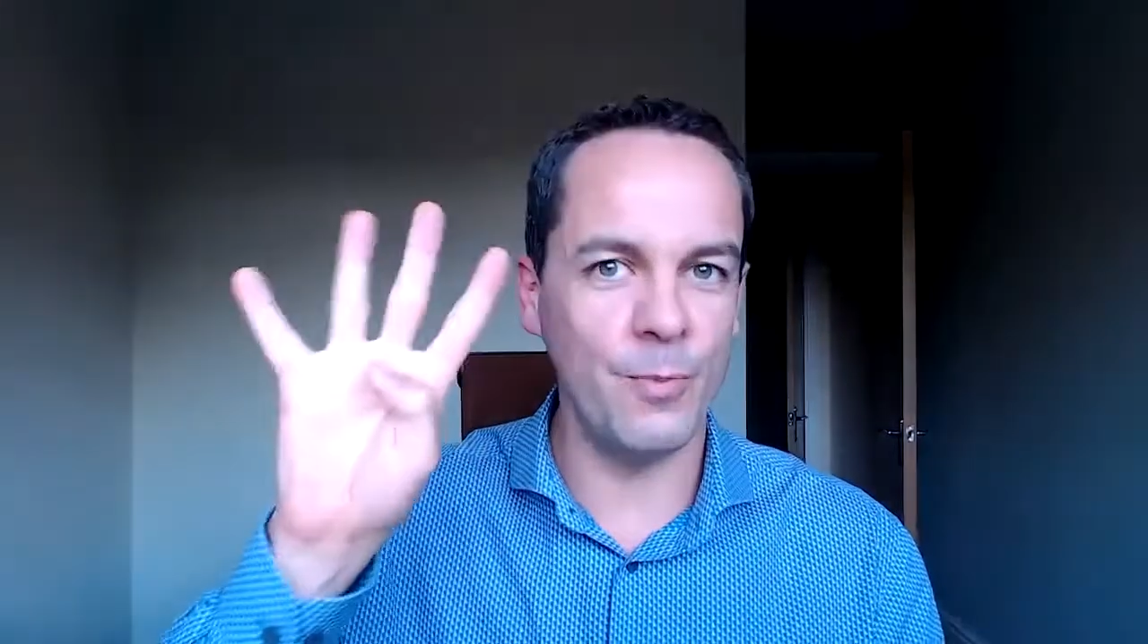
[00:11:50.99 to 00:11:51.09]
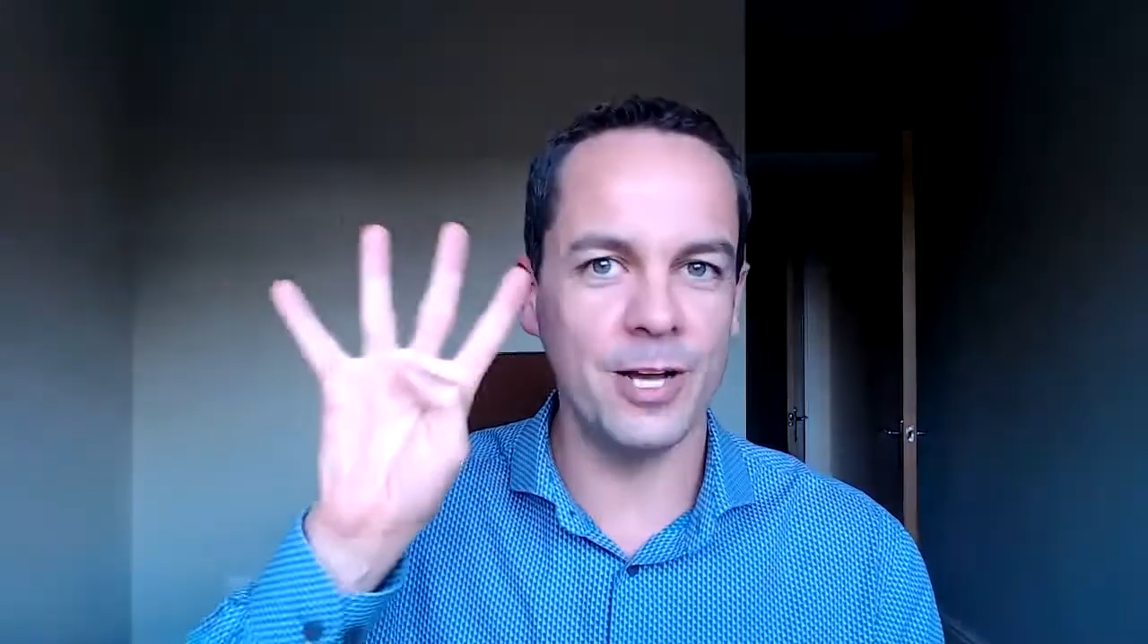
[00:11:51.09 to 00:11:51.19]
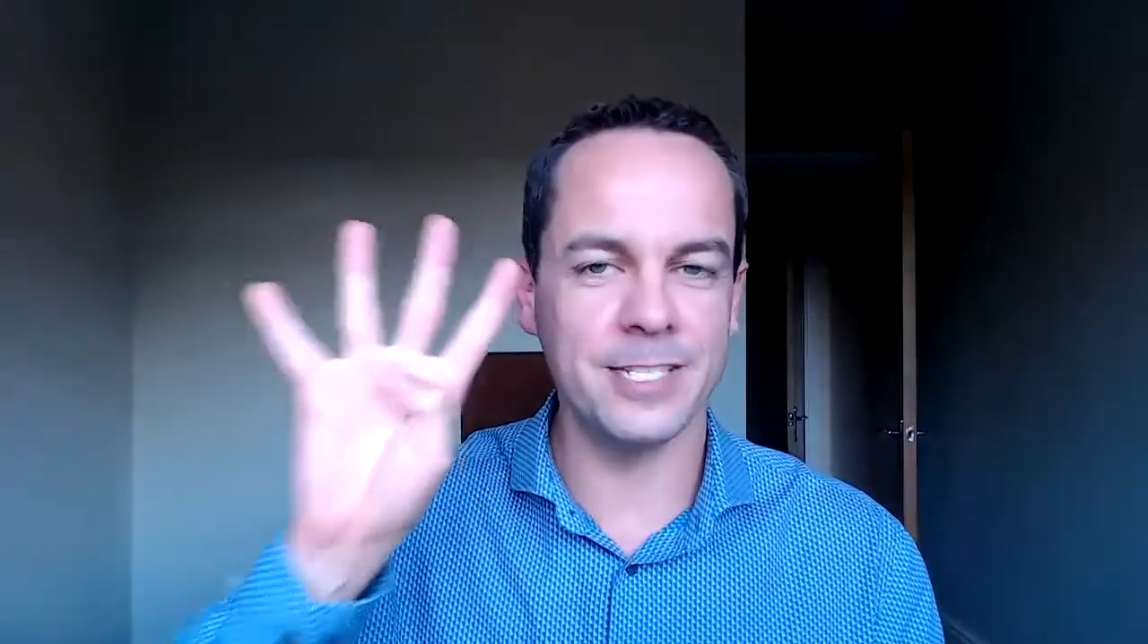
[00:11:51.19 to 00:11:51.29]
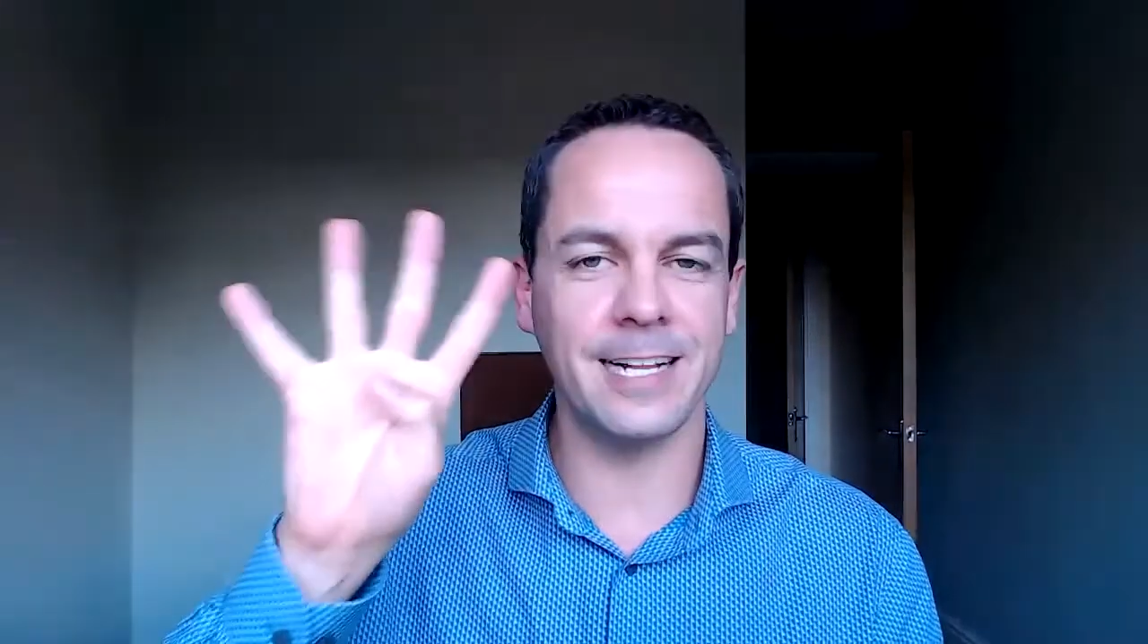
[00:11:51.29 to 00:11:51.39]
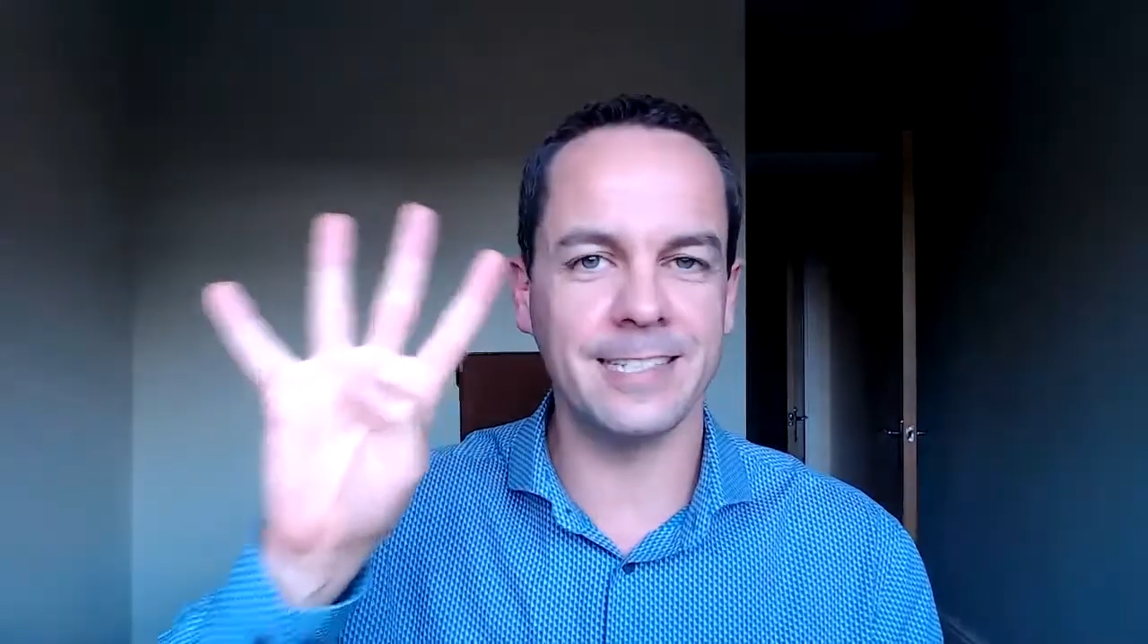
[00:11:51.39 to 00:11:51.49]

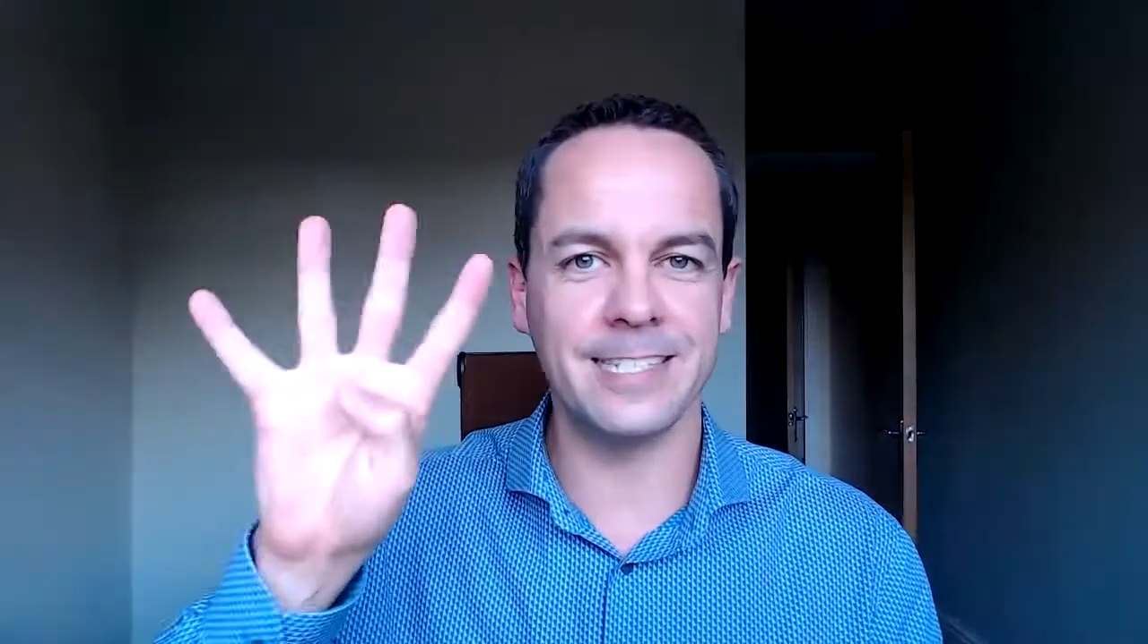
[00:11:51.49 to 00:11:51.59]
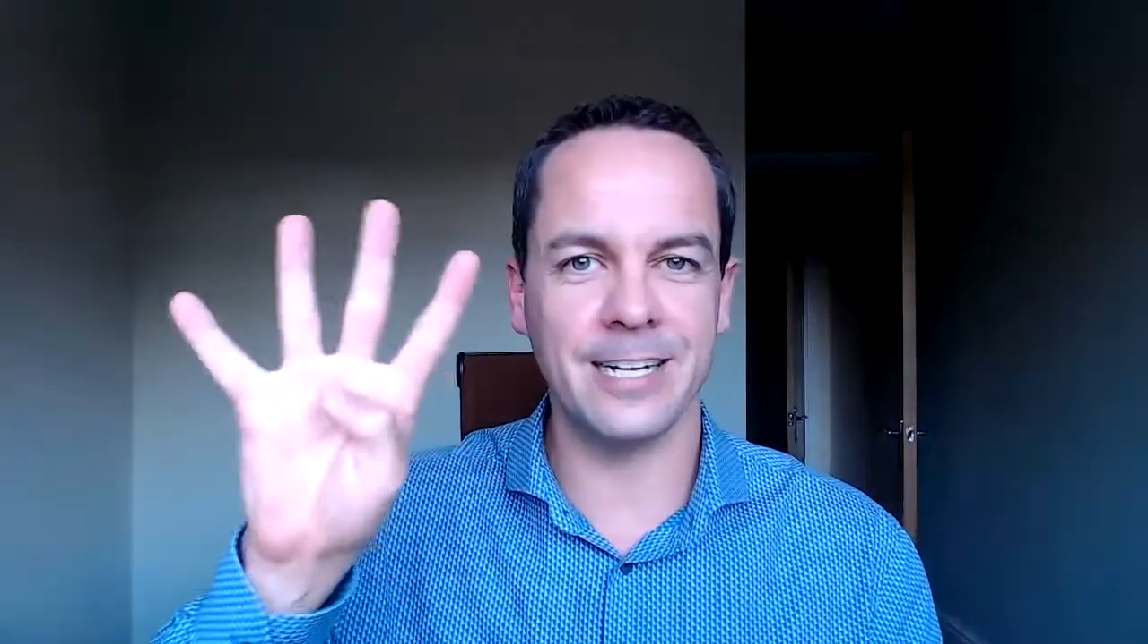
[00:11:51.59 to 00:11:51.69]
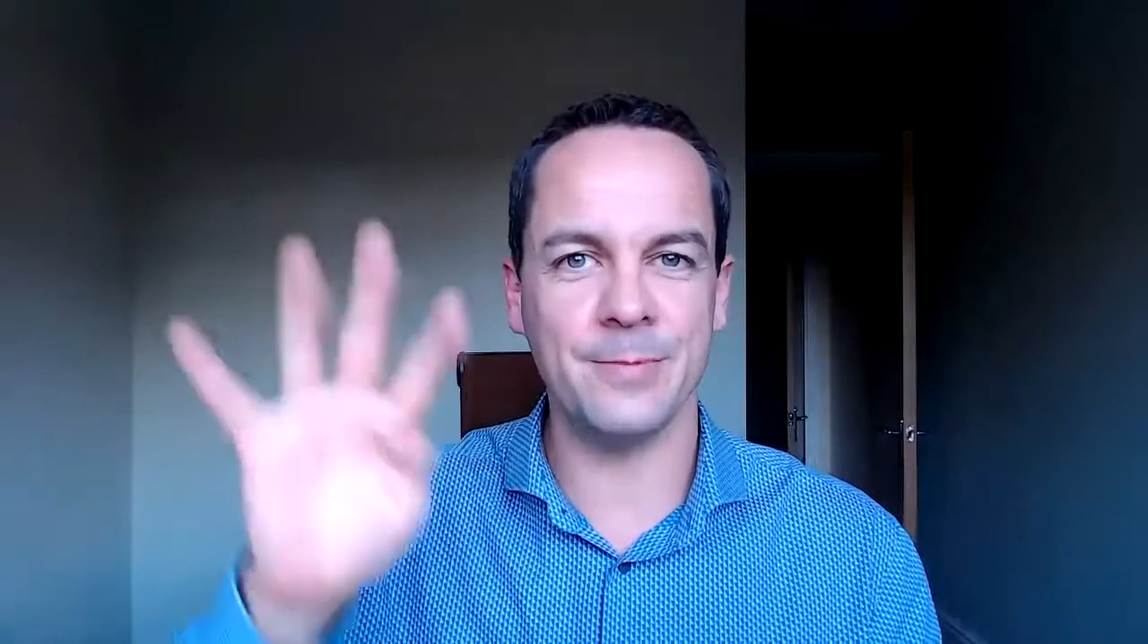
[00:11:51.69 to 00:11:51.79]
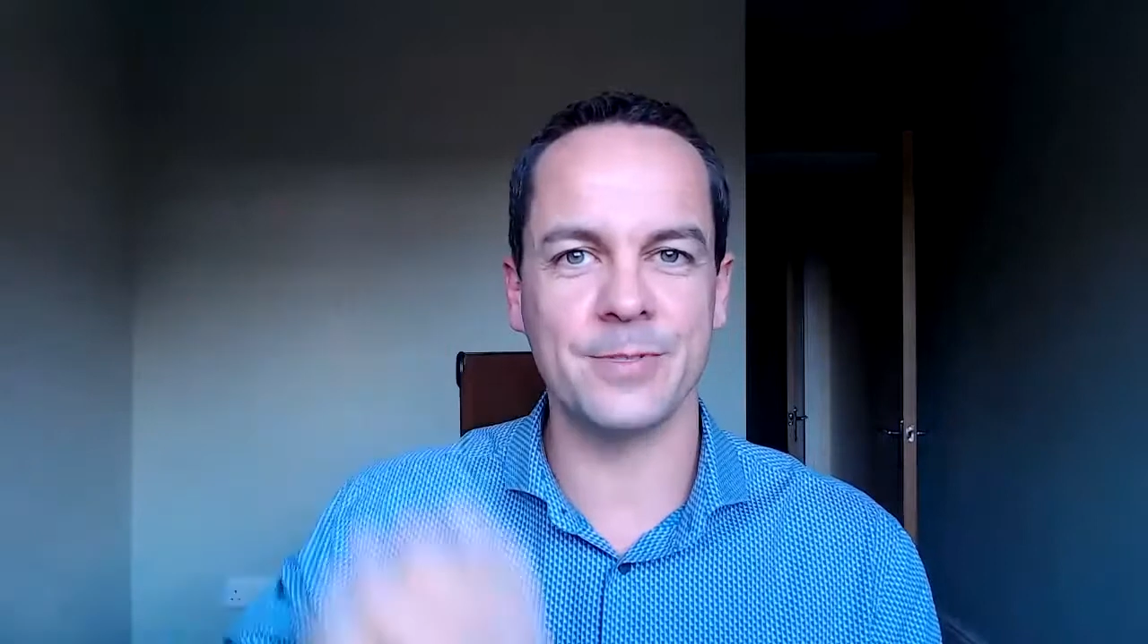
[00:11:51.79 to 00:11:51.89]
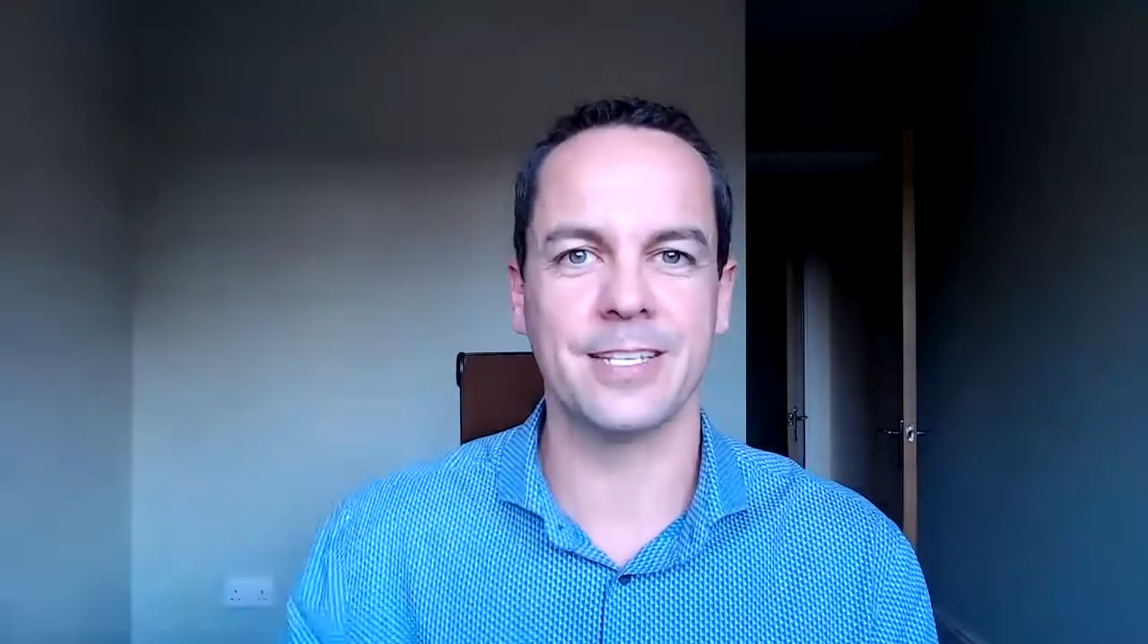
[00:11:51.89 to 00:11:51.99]
personality
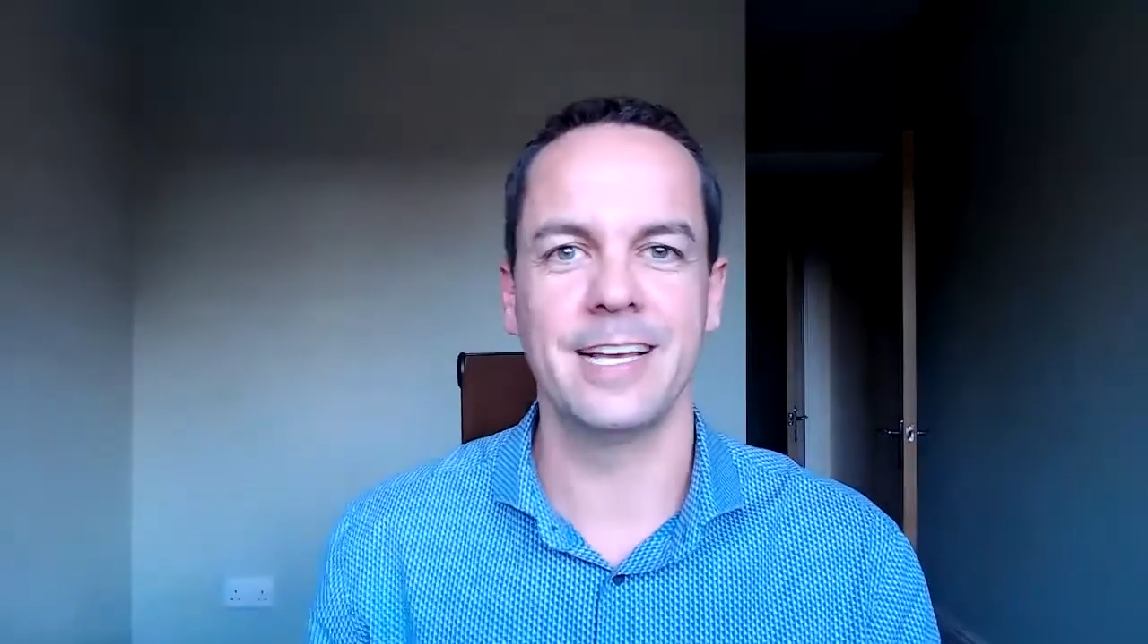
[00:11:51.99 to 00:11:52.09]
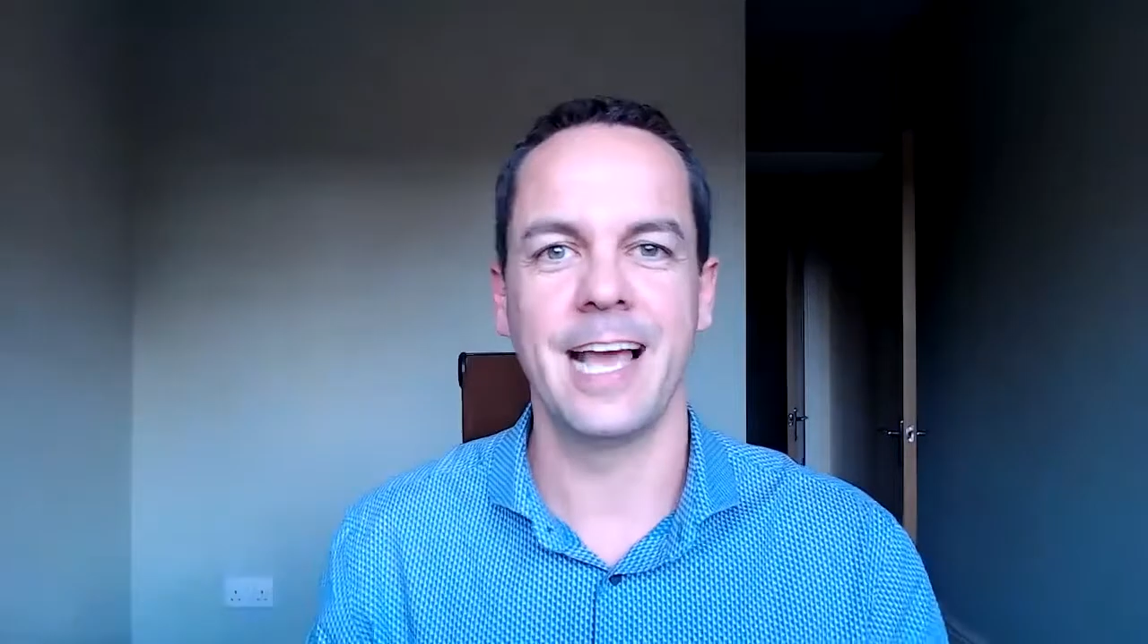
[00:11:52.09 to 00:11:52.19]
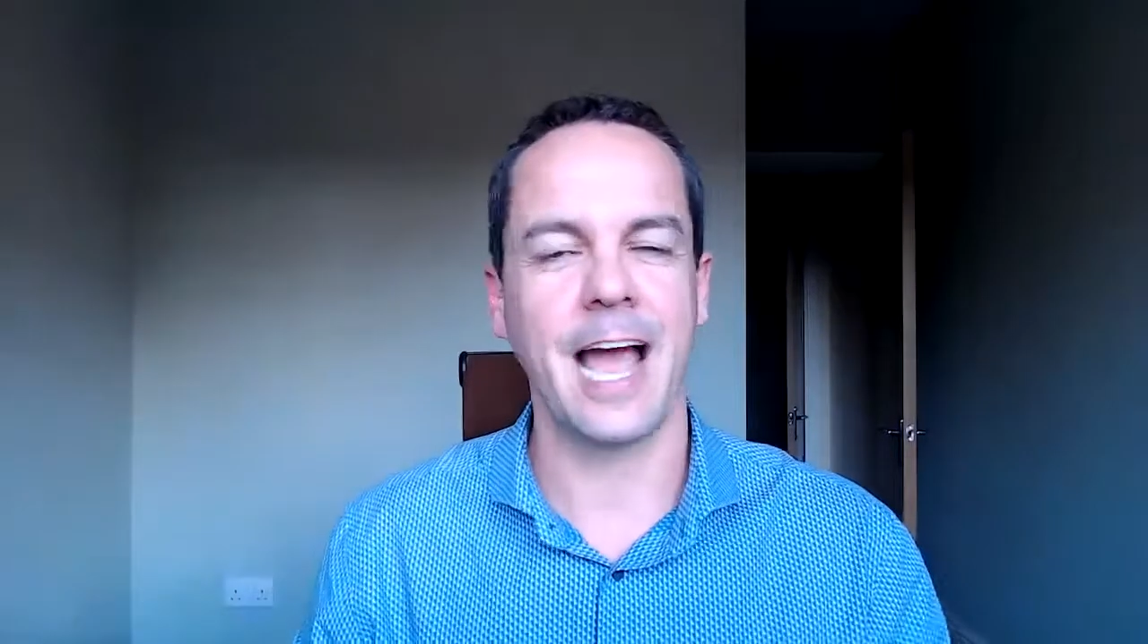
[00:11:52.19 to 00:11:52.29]
types.